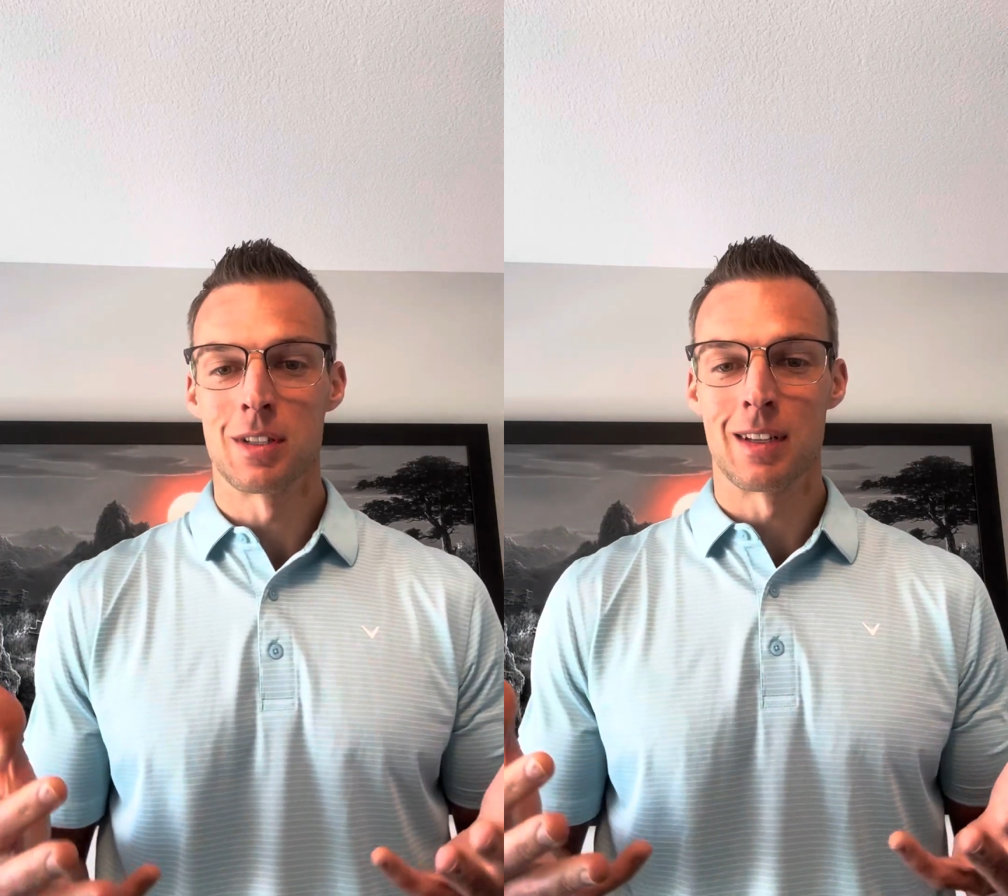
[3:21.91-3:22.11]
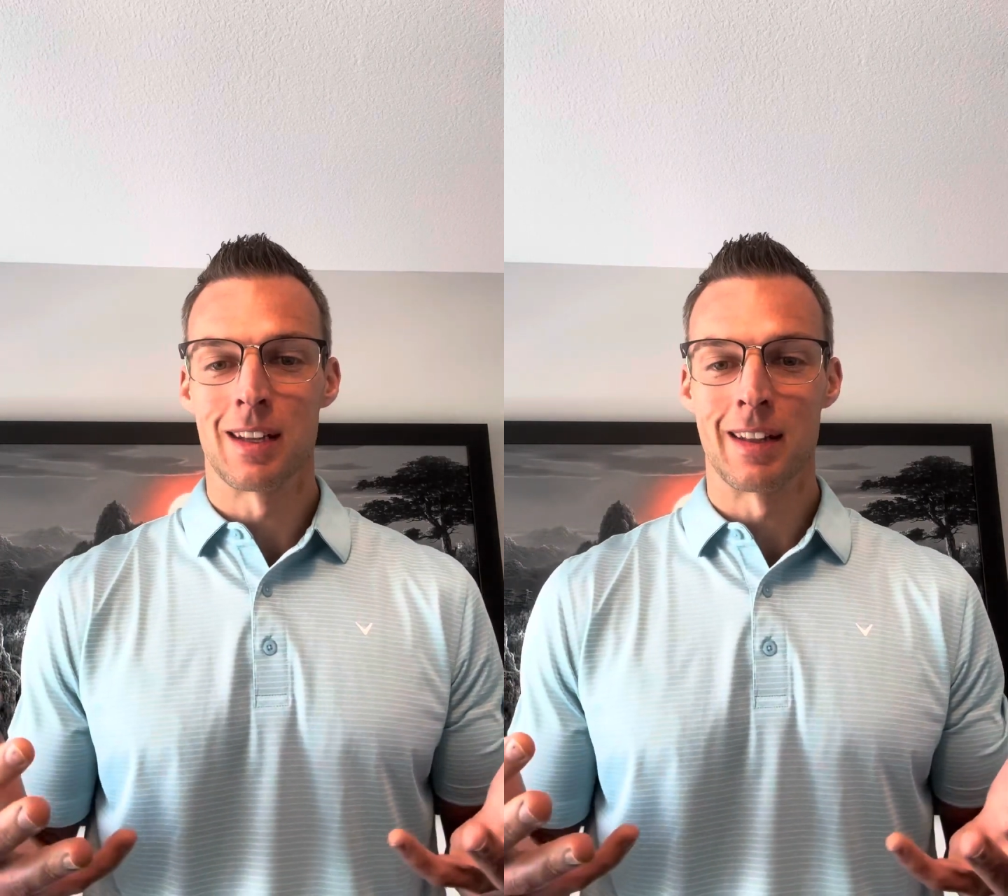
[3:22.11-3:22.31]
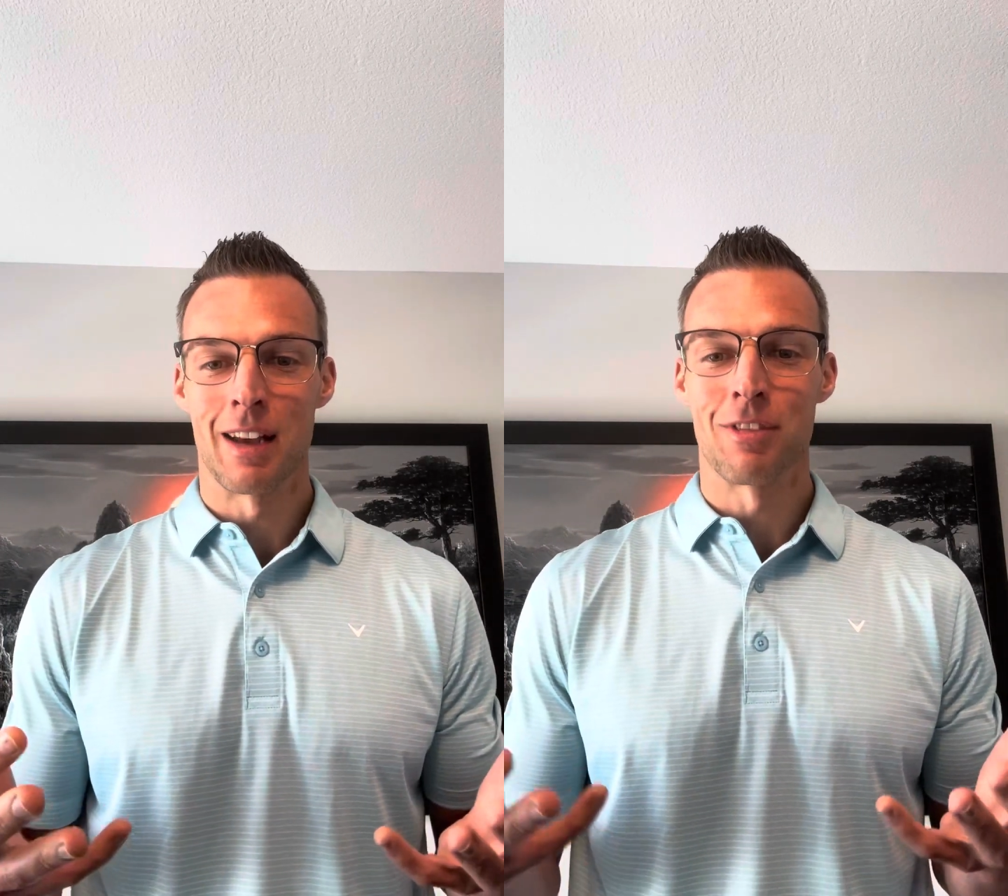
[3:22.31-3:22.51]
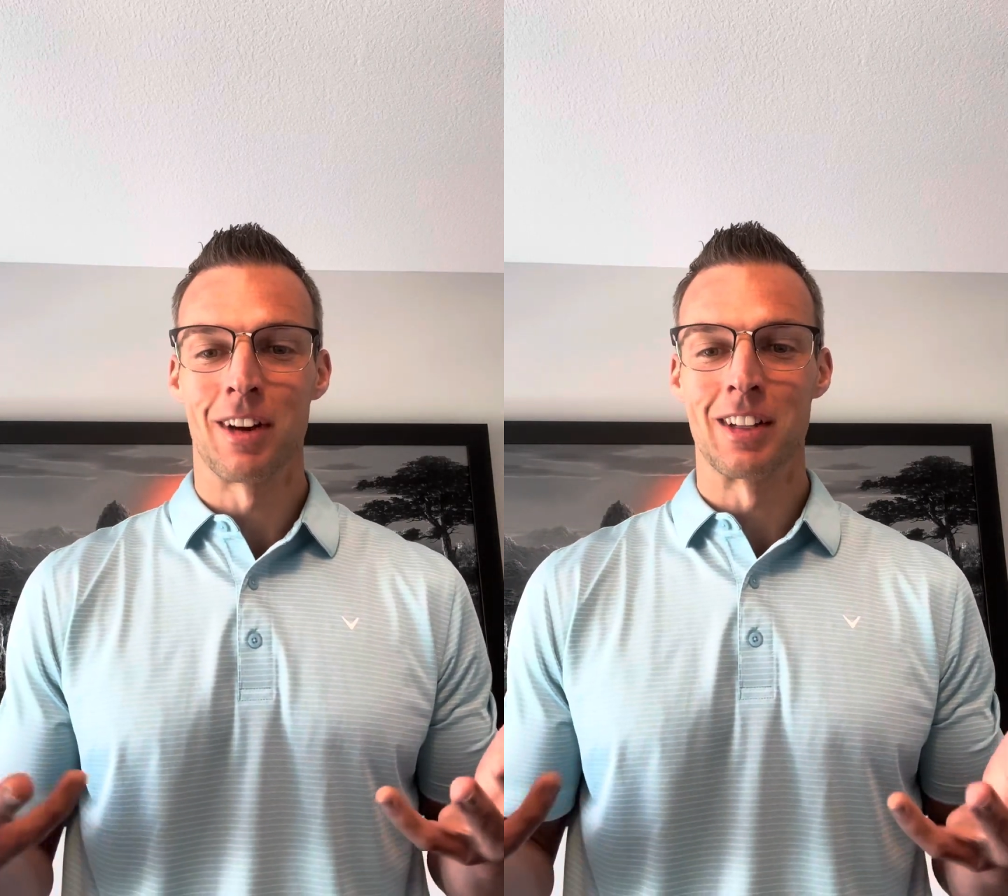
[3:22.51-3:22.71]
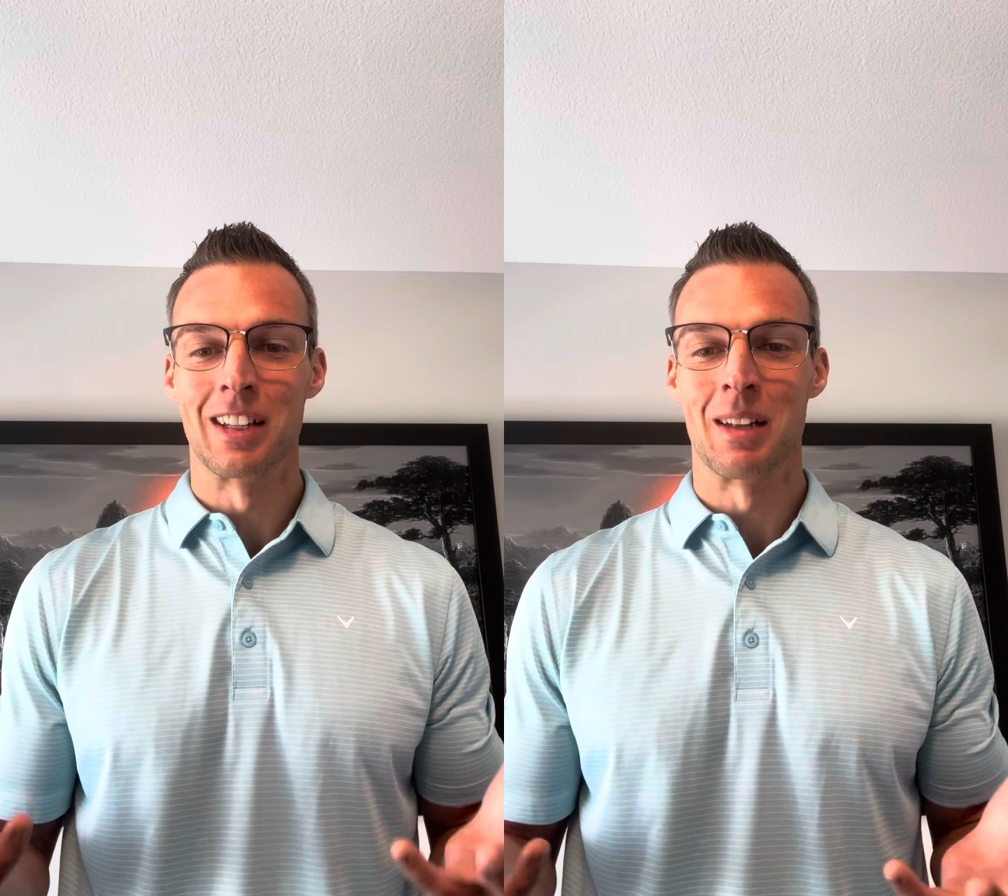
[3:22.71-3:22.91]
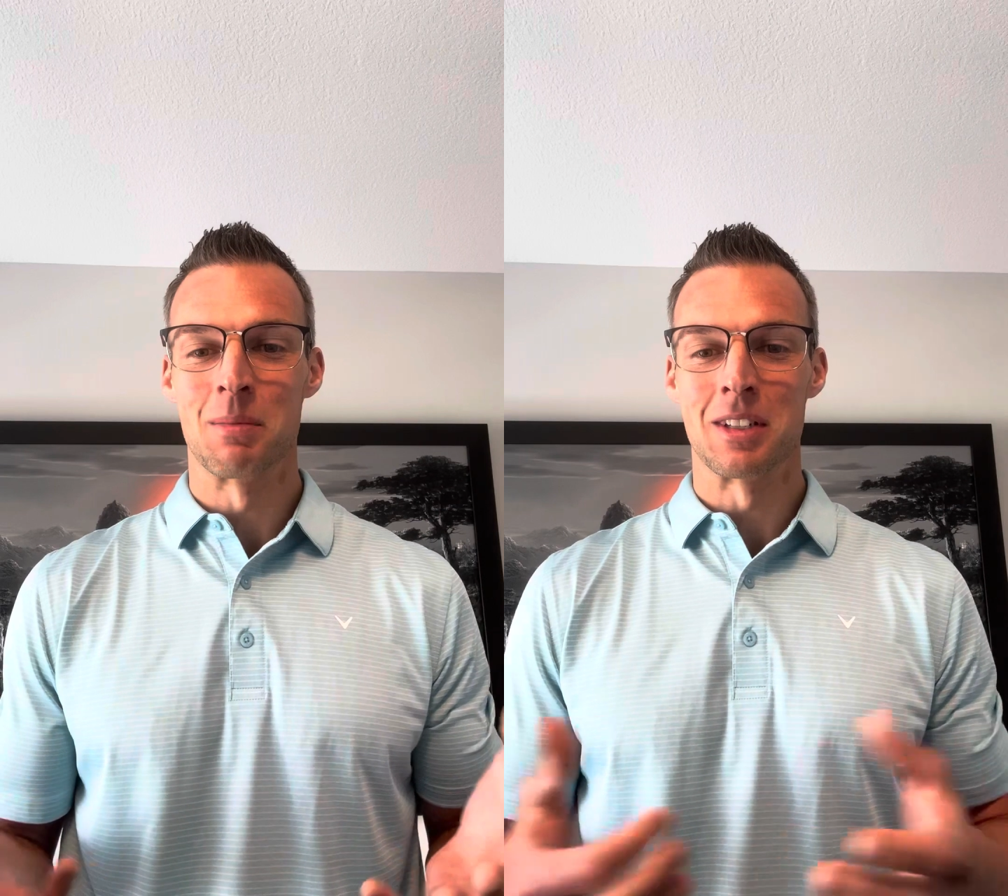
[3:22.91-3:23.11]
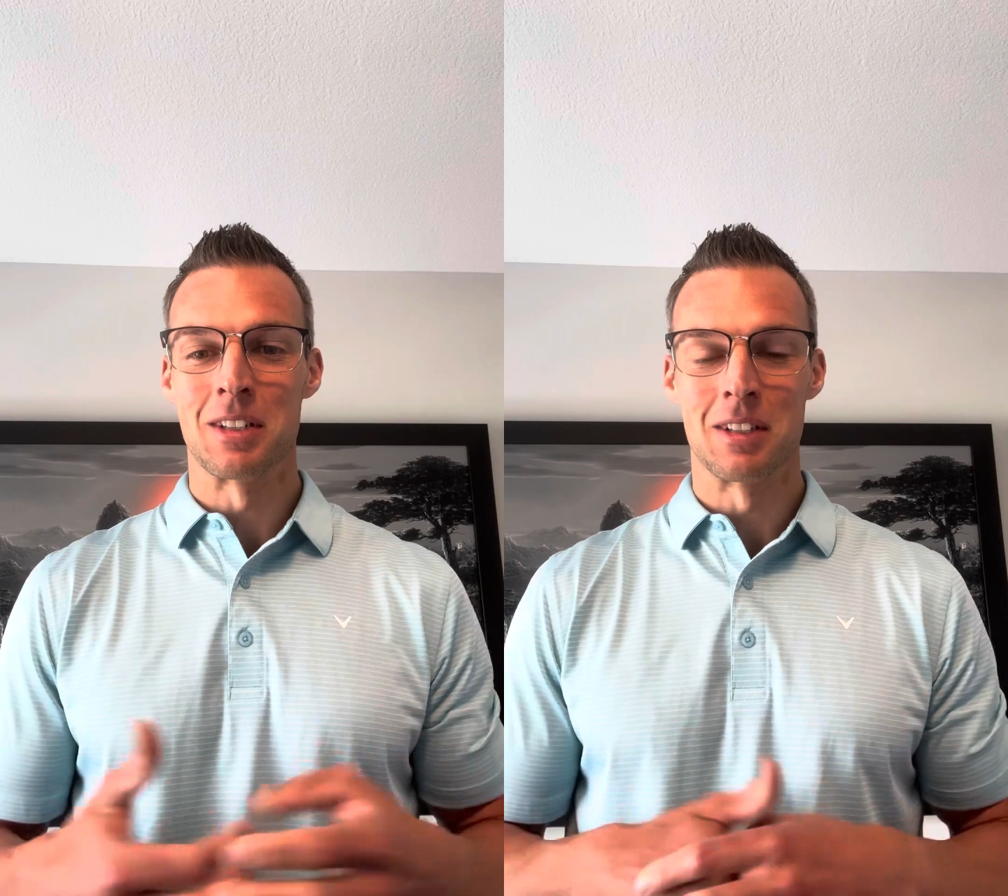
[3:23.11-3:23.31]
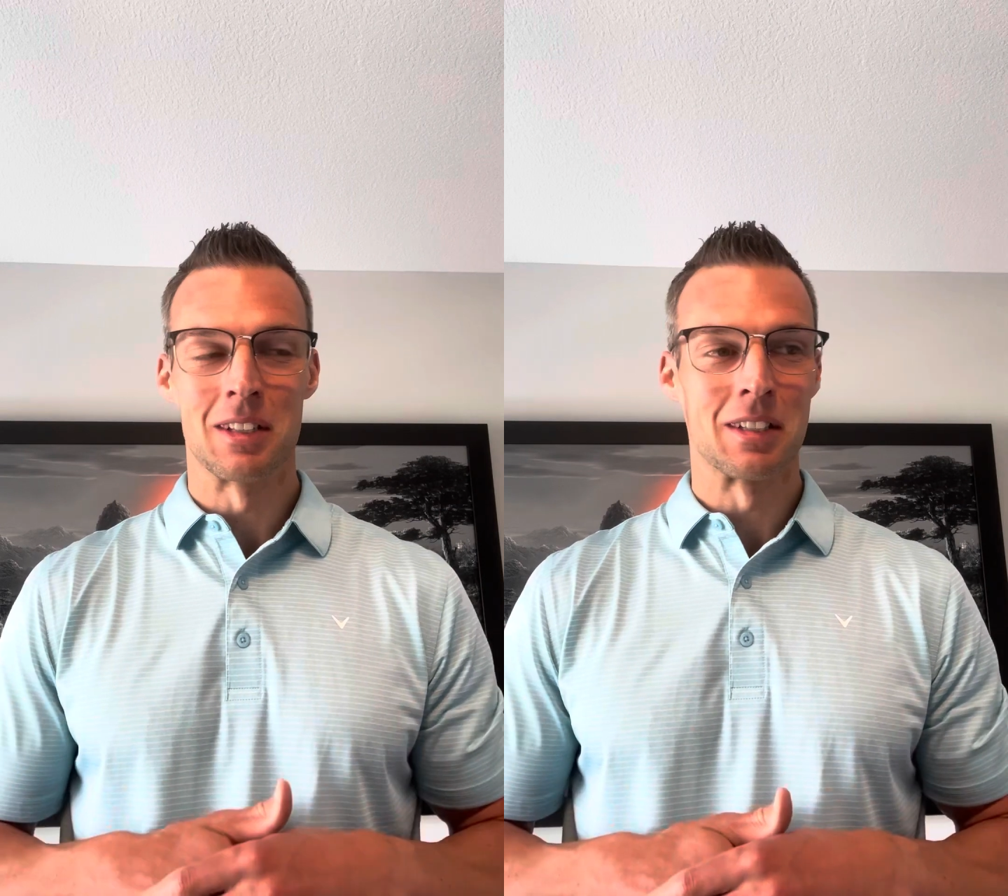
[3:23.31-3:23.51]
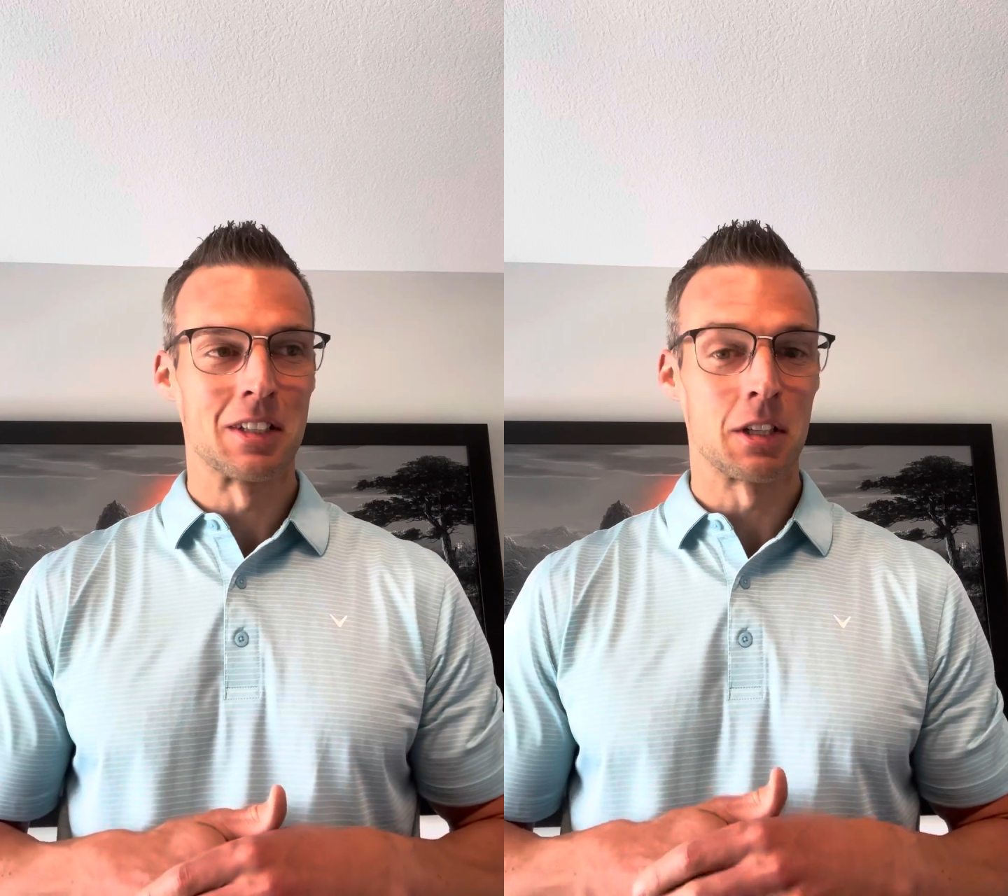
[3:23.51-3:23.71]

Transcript: and that finally led me to the